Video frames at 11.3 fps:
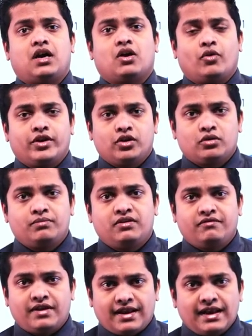are going to
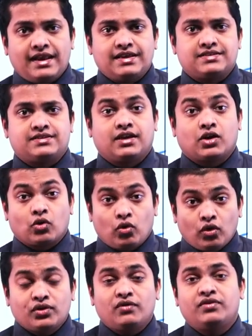be very less. The
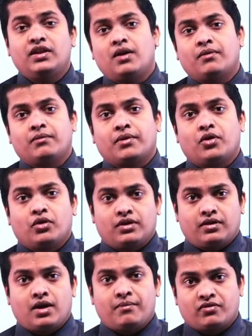growth of the
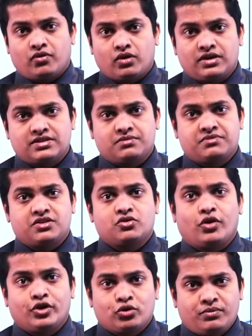number of organisms is
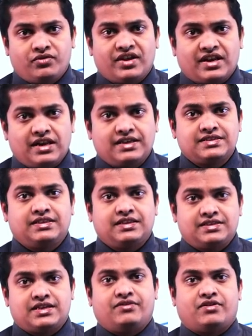going to be very less in
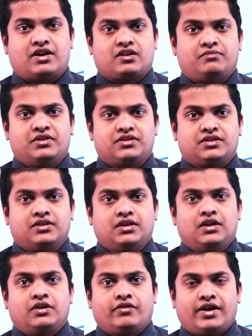this environment,
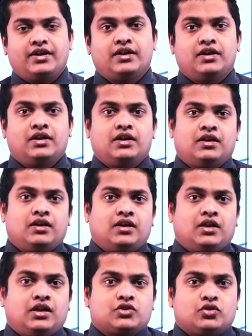right?
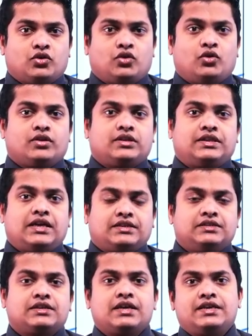So the
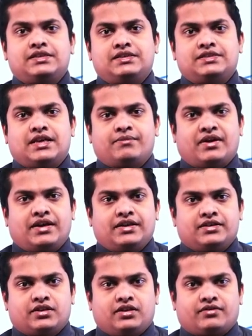other case is that, my
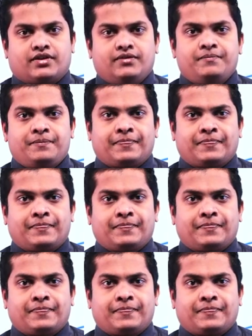dear children,